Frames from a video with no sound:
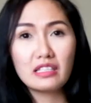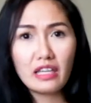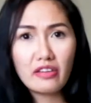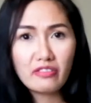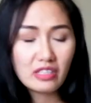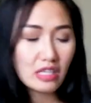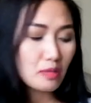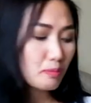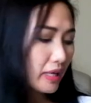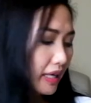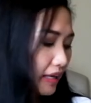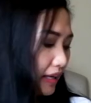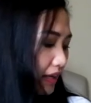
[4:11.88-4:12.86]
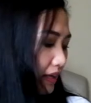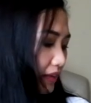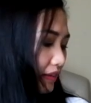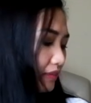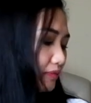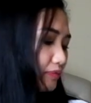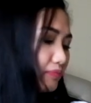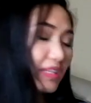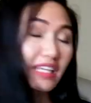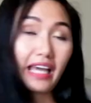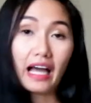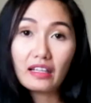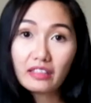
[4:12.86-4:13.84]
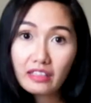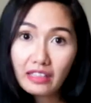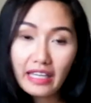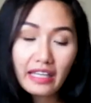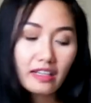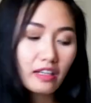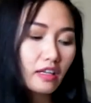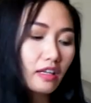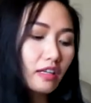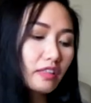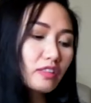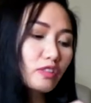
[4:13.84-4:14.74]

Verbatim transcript: safety pin, calculators.